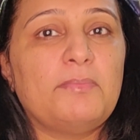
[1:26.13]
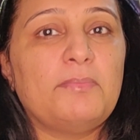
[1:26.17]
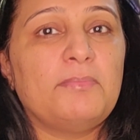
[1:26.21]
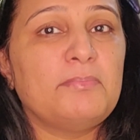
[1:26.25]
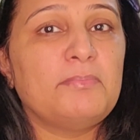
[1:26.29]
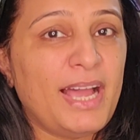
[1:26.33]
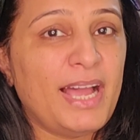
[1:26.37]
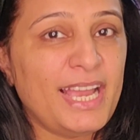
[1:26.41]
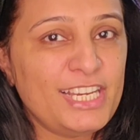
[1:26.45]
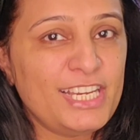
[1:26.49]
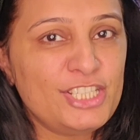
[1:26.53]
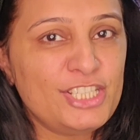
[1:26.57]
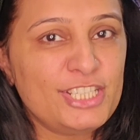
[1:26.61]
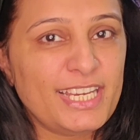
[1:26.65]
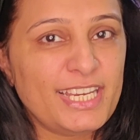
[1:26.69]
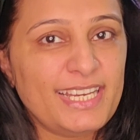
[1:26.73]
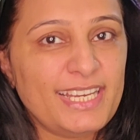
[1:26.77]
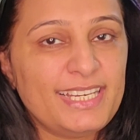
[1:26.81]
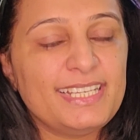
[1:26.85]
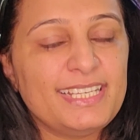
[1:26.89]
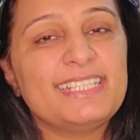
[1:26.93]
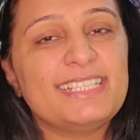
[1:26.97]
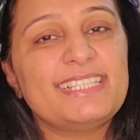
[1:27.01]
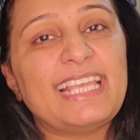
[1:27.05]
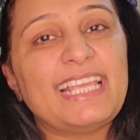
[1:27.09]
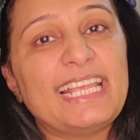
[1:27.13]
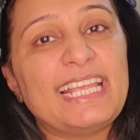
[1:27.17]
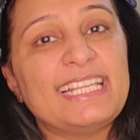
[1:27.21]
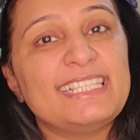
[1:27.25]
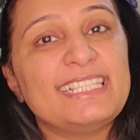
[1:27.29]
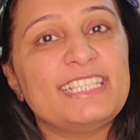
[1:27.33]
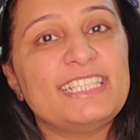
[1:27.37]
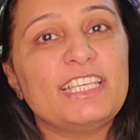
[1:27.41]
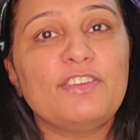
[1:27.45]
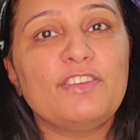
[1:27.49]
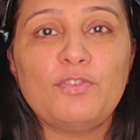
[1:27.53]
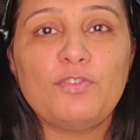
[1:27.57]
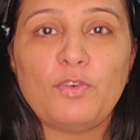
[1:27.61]
My shade is
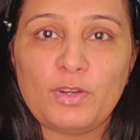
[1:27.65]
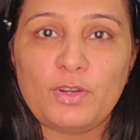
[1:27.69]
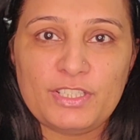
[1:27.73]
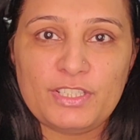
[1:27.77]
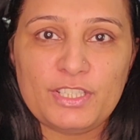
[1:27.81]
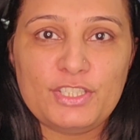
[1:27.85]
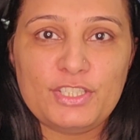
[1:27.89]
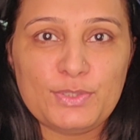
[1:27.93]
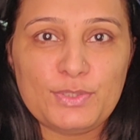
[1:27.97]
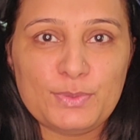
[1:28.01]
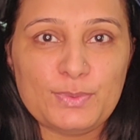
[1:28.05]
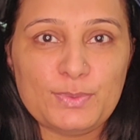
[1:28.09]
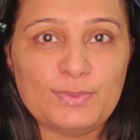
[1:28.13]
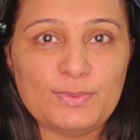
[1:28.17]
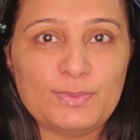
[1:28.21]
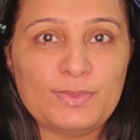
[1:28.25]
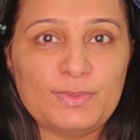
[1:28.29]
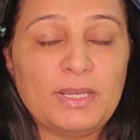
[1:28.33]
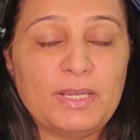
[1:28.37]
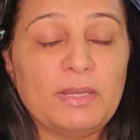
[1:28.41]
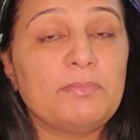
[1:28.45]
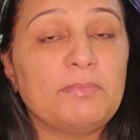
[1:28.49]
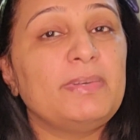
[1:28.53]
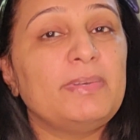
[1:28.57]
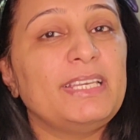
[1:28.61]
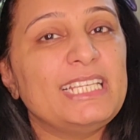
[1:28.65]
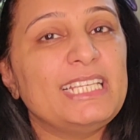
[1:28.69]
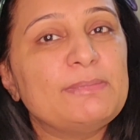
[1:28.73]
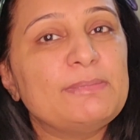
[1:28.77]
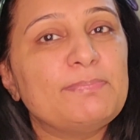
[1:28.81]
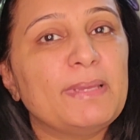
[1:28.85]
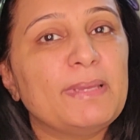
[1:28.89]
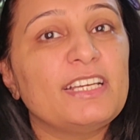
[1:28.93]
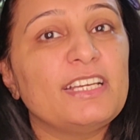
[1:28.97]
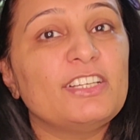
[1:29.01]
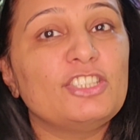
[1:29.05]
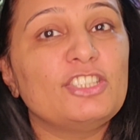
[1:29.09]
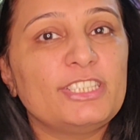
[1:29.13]
NC42. Please
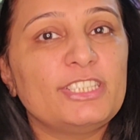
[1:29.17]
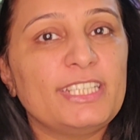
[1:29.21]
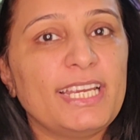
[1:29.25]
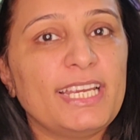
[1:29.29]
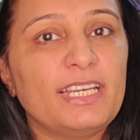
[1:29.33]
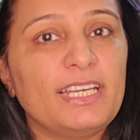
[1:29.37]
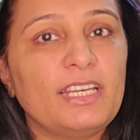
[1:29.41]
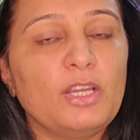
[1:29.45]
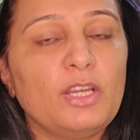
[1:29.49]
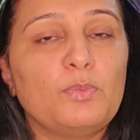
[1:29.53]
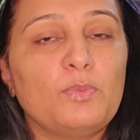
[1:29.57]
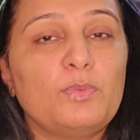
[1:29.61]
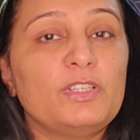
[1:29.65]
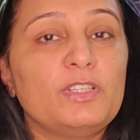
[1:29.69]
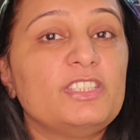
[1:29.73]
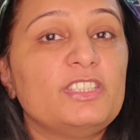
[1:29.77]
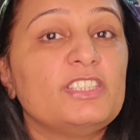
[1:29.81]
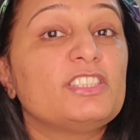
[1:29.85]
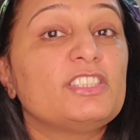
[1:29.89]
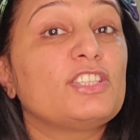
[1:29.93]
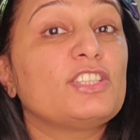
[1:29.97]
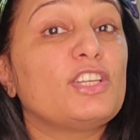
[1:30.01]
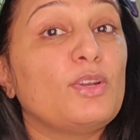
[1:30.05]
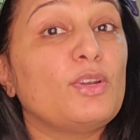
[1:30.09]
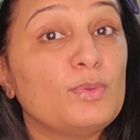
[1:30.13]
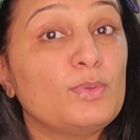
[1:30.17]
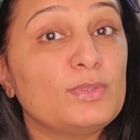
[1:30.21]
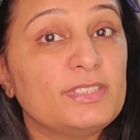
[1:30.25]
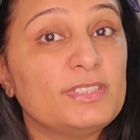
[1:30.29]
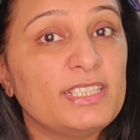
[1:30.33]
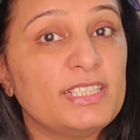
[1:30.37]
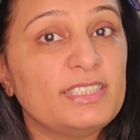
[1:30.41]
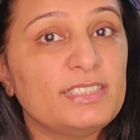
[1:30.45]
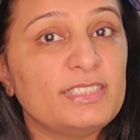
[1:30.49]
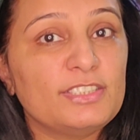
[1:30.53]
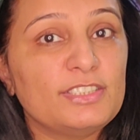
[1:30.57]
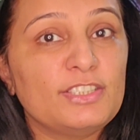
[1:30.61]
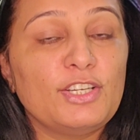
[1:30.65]
pick a shade which is
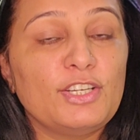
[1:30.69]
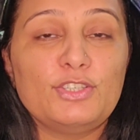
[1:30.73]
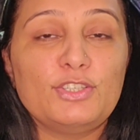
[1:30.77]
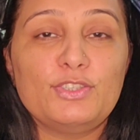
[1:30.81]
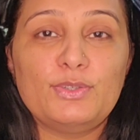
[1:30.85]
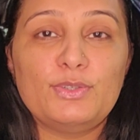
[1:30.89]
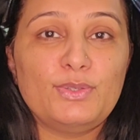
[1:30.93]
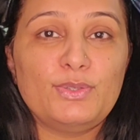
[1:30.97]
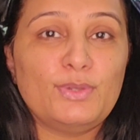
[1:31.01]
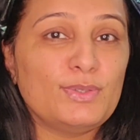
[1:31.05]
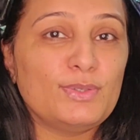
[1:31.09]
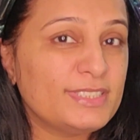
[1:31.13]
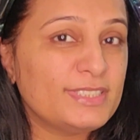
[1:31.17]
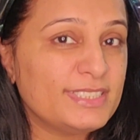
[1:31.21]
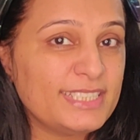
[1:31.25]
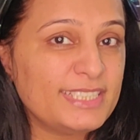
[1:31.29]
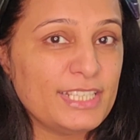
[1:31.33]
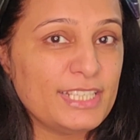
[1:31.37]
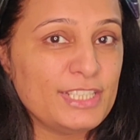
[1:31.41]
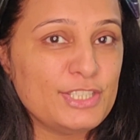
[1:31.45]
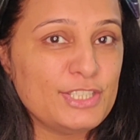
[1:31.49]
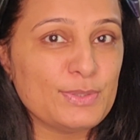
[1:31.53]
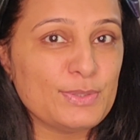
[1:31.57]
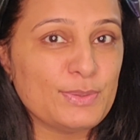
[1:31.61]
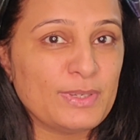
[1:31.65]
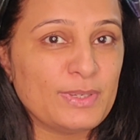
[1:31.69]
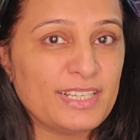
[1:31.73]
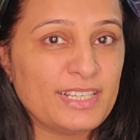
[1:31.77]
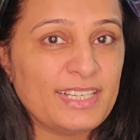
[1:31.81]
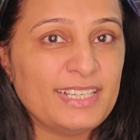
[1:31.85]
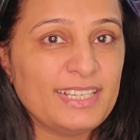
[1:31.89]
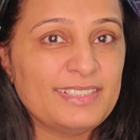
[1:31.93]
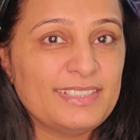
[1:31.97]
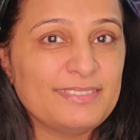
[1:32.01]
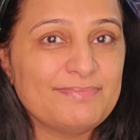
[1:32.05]
closest to your skin tone.